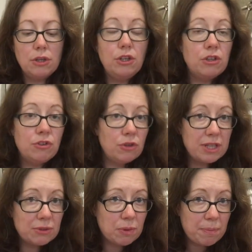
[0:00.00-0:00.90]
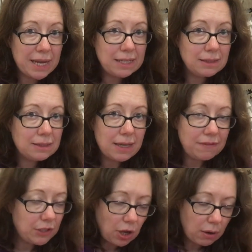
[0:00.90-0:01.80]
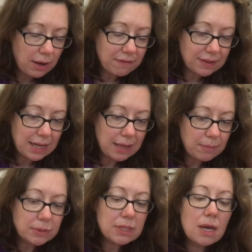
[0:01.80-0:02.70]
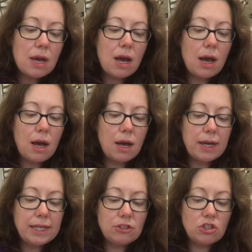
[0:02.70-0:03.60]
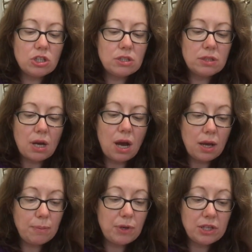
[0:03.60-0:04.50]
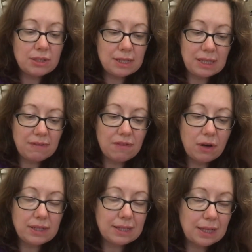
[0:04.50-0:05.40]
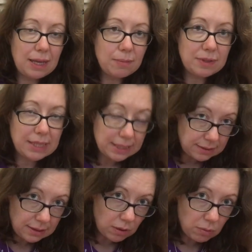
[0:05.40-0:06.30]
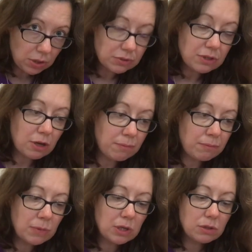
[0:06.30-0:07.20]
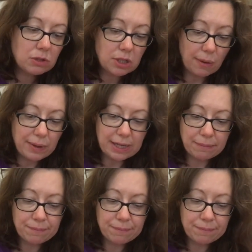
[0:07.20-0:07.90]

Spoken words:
You can do this with pins if you don't have clips. It's just I personally find clips easier whilst I'm sewing.